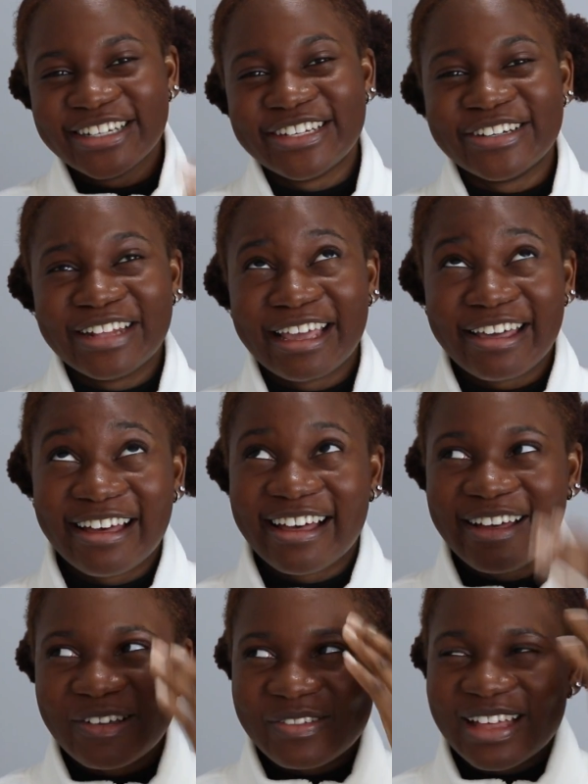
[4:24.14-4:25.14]
You know, like,
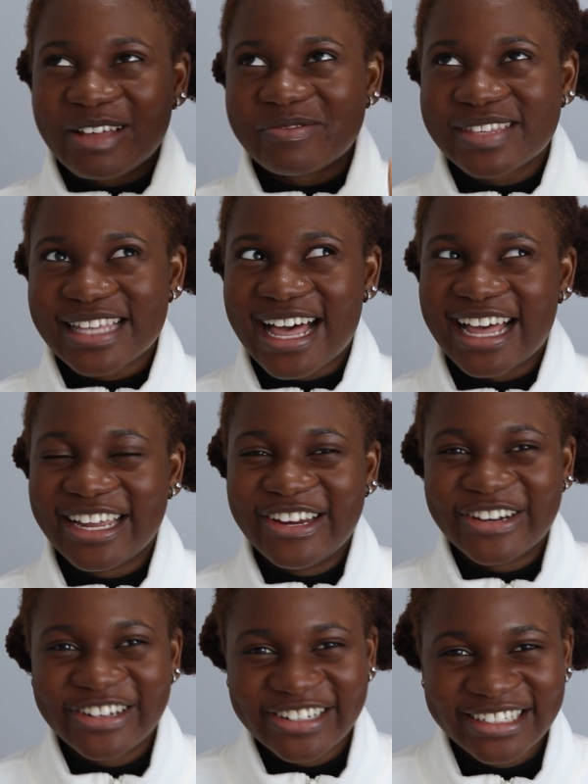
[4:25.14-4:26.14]
I'm
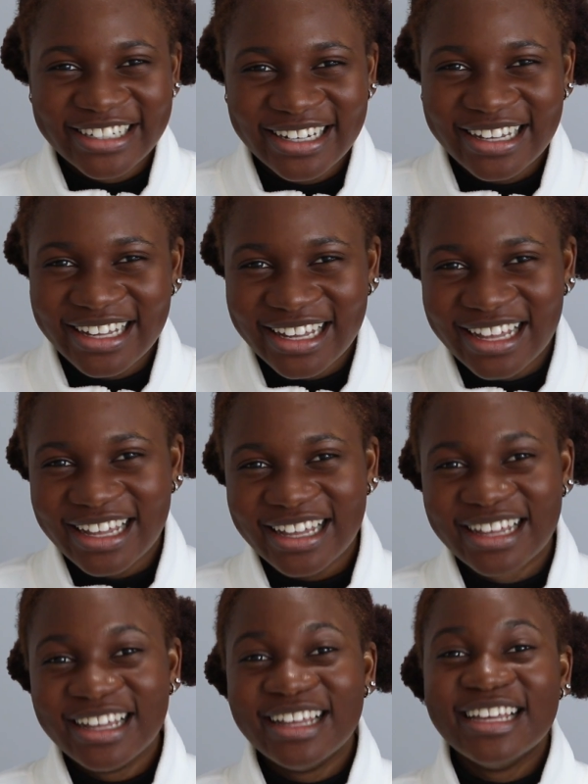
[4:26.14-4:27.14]
tired.
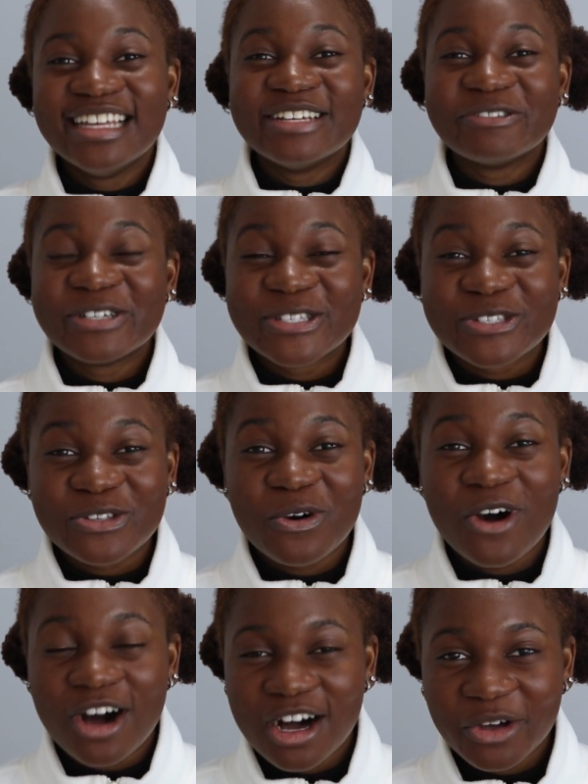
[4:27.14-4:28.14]
It was
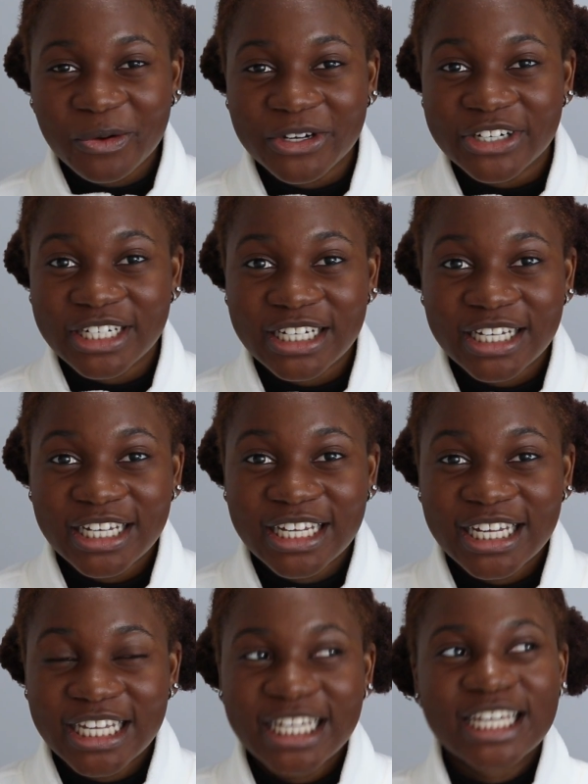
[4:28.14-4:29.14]
so awkward.
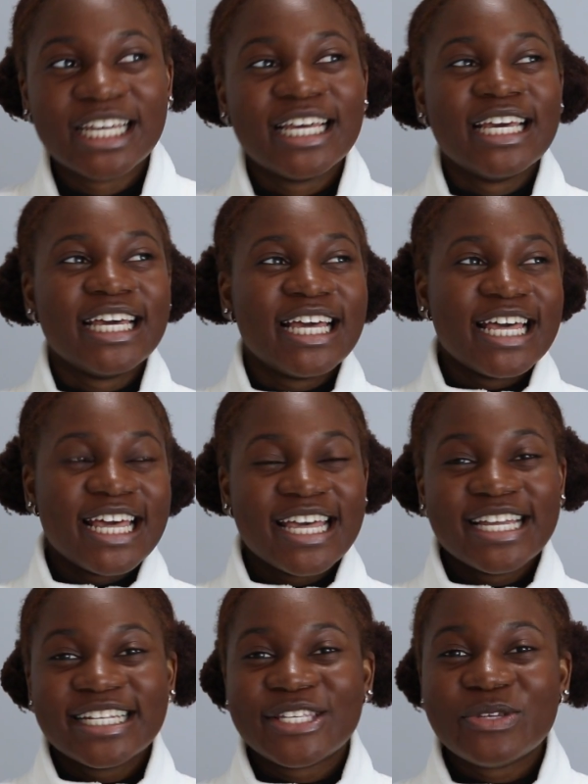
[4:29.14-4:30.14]

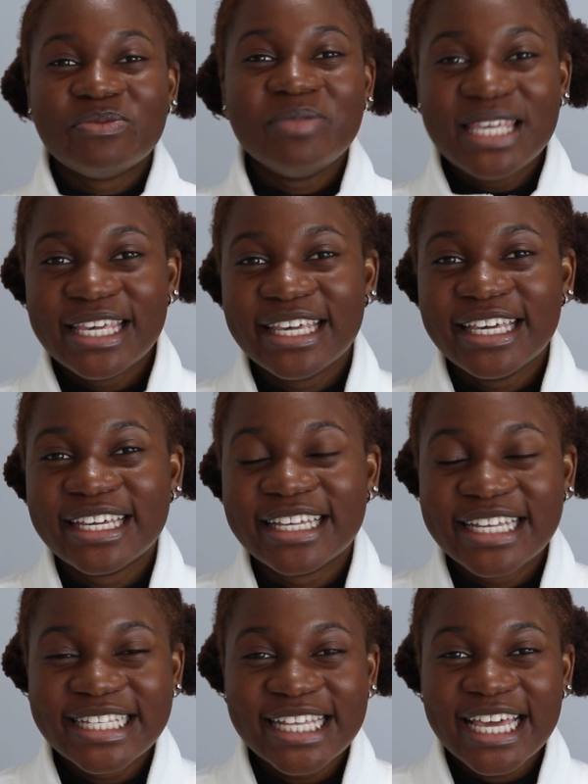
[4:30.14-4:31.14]
And to me,
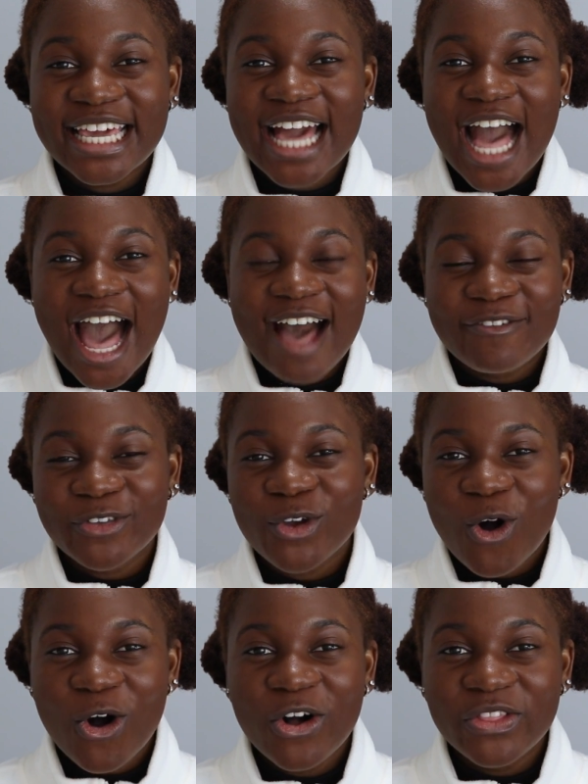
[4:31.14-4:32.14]
it's like, after
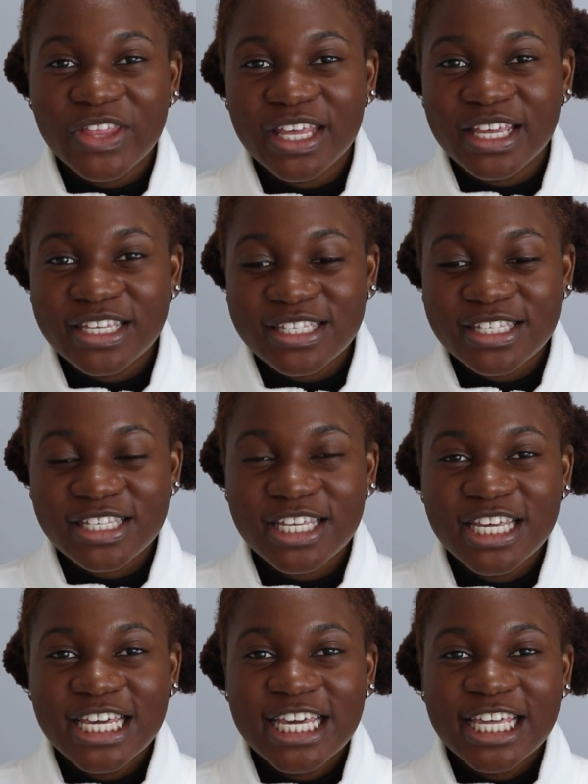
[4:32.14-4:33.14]
all this,
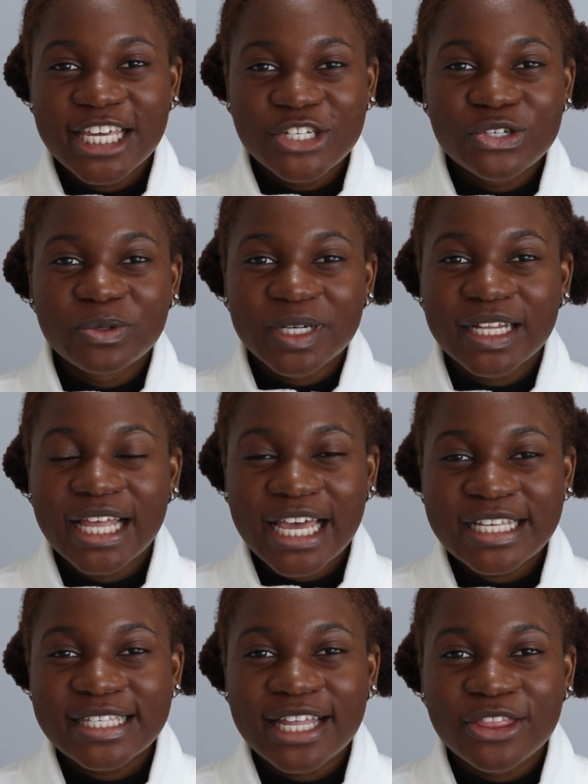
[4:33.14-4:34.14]
can't you
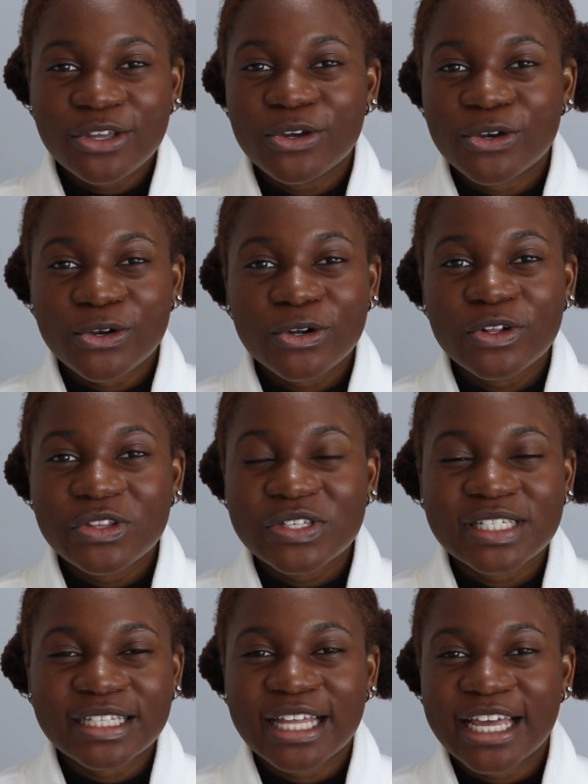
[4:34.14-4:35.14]
realize that the girl
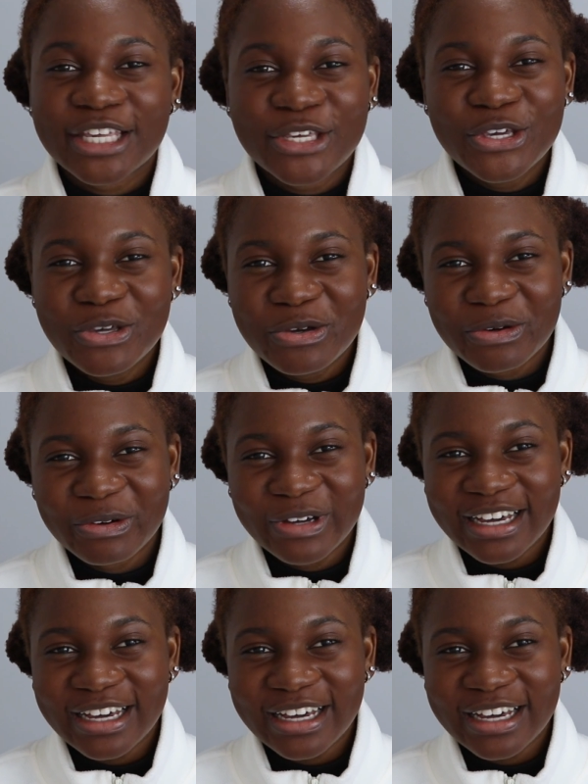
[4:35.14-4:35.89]
doesn't like you?